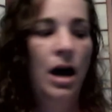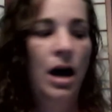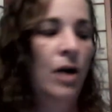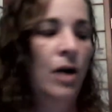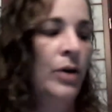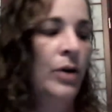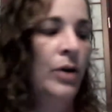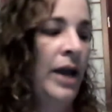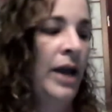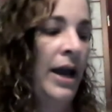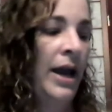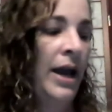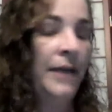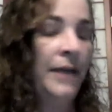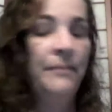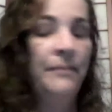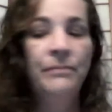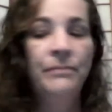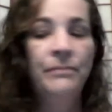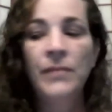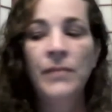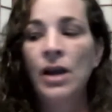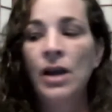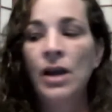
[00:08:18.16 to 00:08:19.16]
Okay.
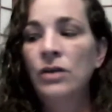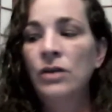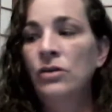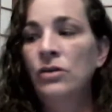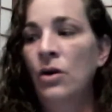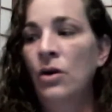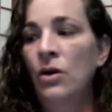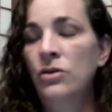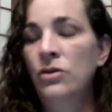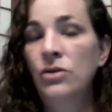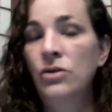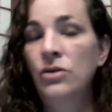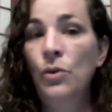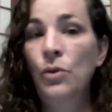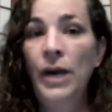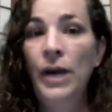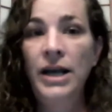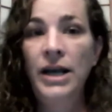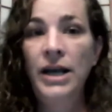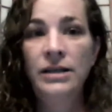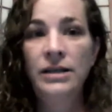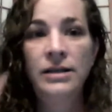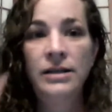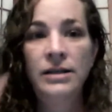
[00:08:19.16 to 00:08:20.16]
Those are
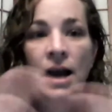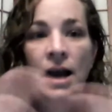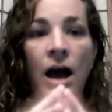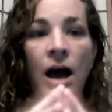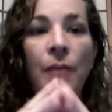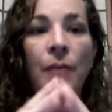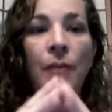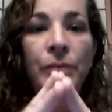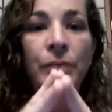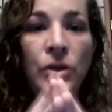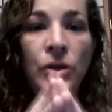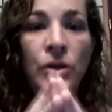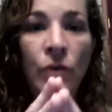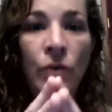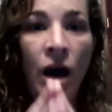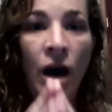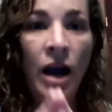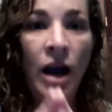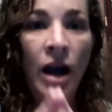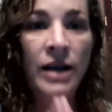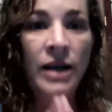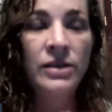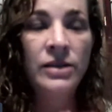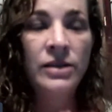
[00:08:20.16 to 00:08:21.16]
ways to help you
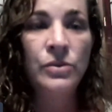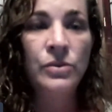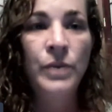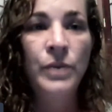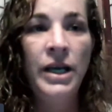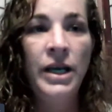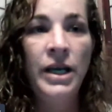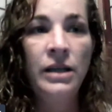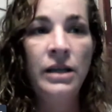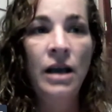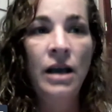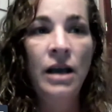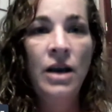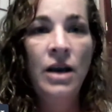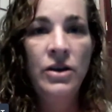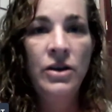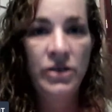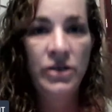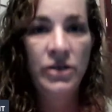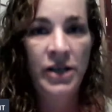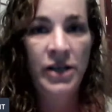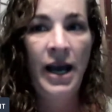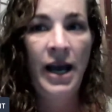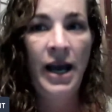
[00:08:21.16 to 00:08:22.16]
guys with
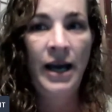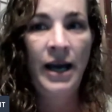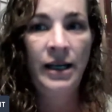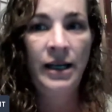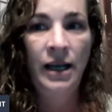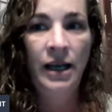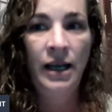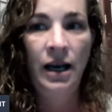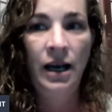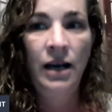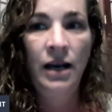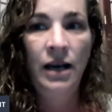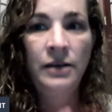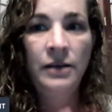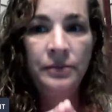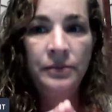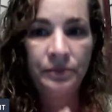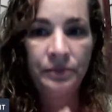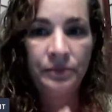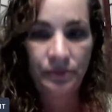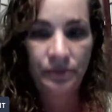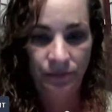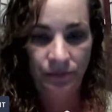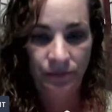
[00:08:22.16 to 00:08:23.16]
your sciatica.
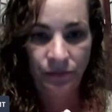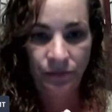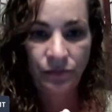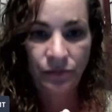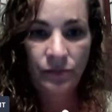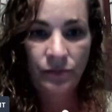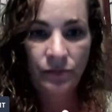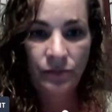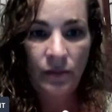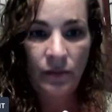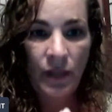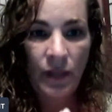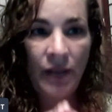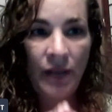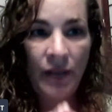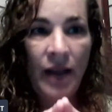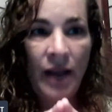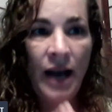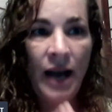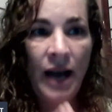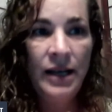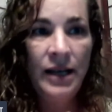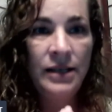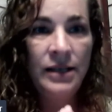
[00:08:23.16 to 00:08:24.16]

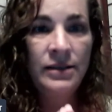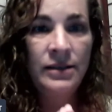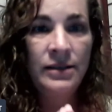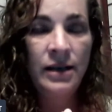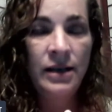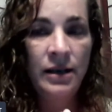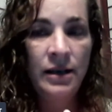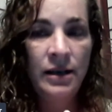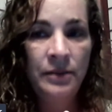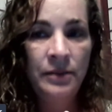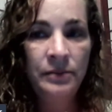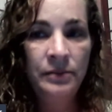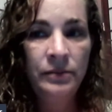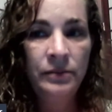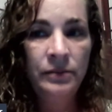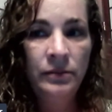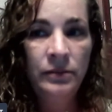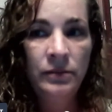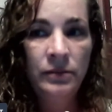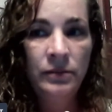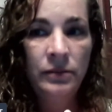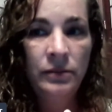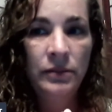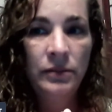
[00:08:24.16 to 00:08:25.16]
That is
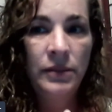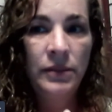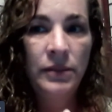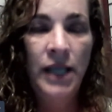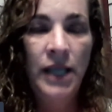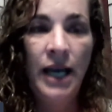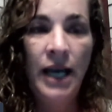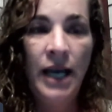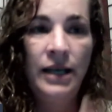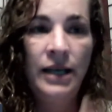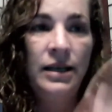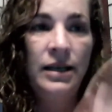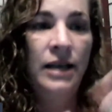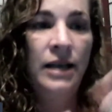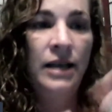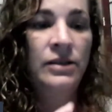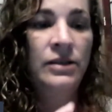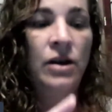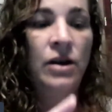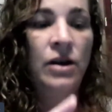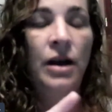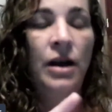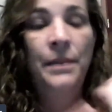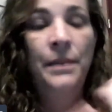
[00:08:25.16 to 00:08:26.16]
it's
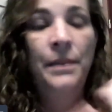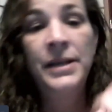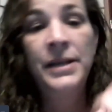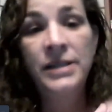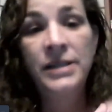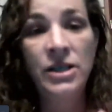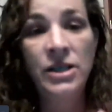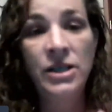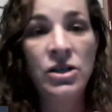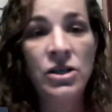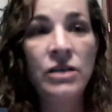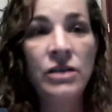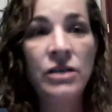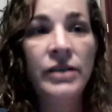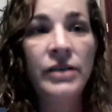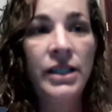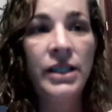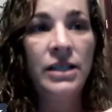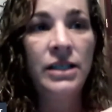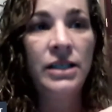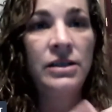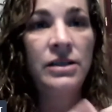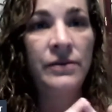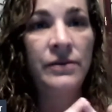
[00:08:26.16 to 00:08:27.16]
called a positional
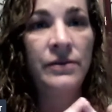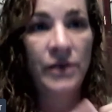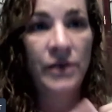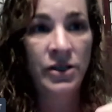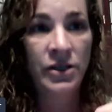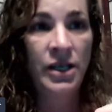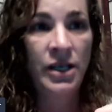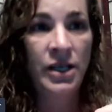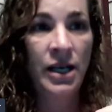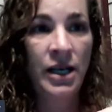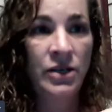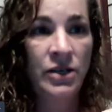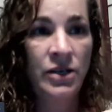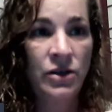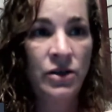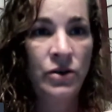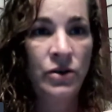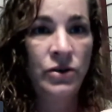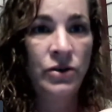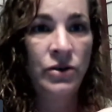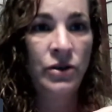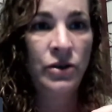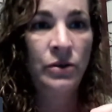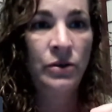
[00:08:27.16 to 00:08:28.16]
release, the first thing I
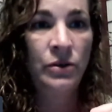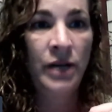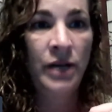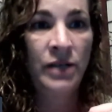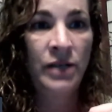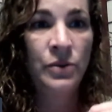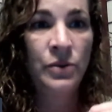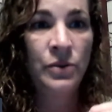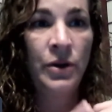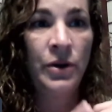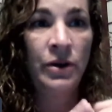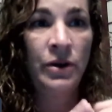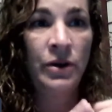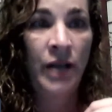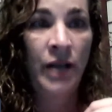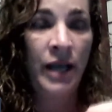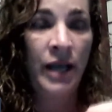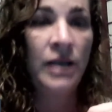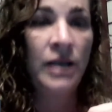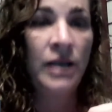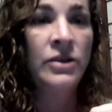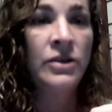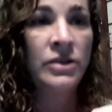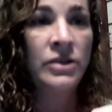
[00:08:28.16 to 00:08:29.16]
showed you. That's where you're
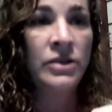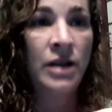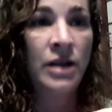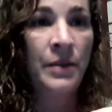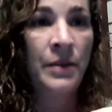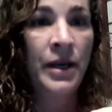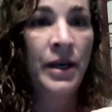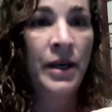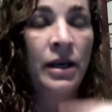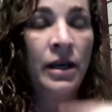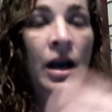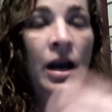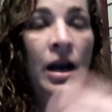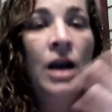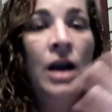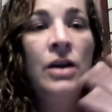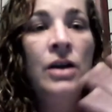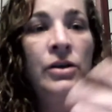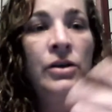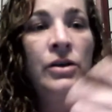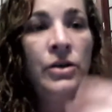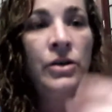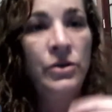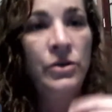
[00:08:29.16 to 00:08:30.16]
laying on your stomach,
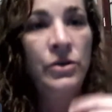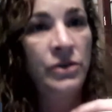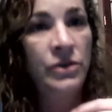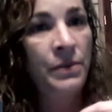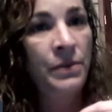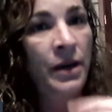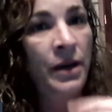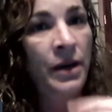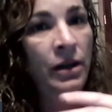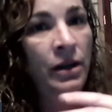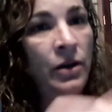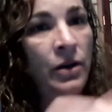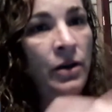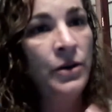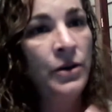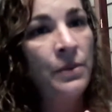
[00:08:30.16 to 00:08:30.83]
use a pillow,